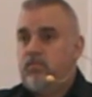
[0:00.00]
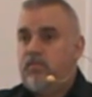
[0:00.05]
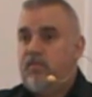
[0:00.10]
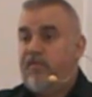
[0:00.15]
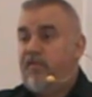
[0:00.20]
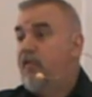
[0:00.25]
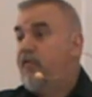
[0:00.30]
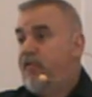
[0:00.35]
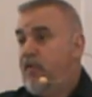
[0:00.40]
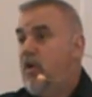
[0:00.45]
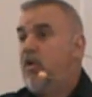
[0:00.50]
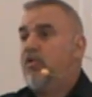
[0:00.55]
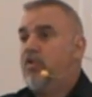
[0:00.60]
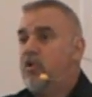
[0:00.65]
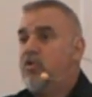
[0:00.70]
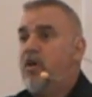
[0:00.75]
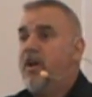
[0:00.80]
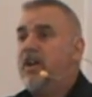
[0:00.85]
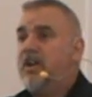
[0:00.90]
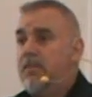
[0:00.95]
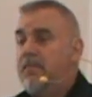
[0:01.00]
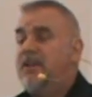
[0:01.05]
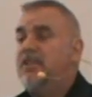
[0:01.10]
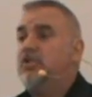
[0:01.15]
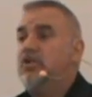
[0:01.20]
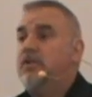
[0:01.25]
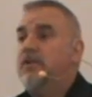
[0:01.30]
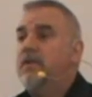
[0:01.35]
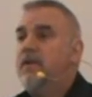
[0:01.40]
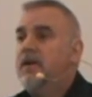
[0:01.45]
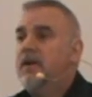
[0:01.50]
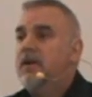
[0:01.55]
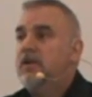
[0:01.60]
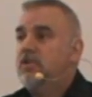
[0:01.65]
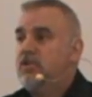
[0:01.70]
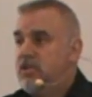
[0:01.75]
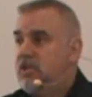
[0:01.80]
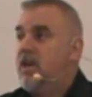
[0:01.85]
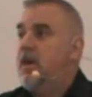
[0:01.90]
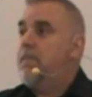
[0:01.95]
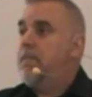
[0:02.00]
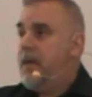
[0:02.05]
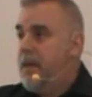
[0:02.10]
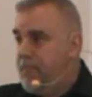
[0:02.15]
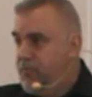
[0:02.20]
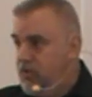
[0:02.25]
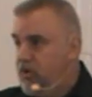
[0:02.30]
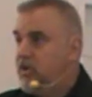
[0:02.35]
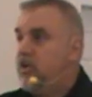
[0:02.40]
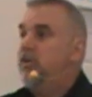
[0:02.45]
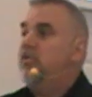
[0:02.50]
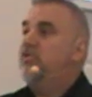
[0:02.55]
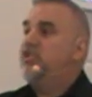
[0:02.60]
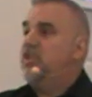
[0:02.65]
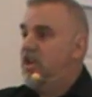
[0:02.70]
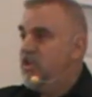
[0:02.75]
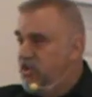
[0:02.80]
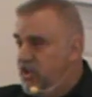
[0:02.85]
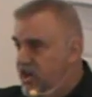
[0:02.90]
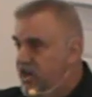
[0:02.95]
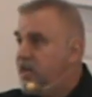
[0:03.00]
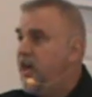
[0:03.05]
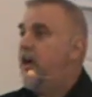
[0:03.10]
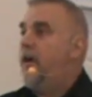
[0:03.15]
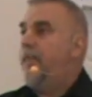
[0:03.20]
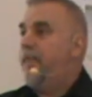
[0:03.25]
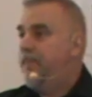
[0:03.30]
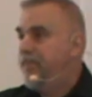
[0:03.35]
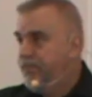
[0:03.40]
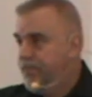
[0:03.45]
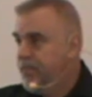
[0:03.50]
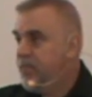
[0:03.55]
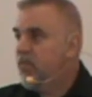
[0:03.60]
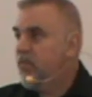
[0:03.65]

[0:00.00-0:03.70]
fulfill the Great Commission to get people to continue to come.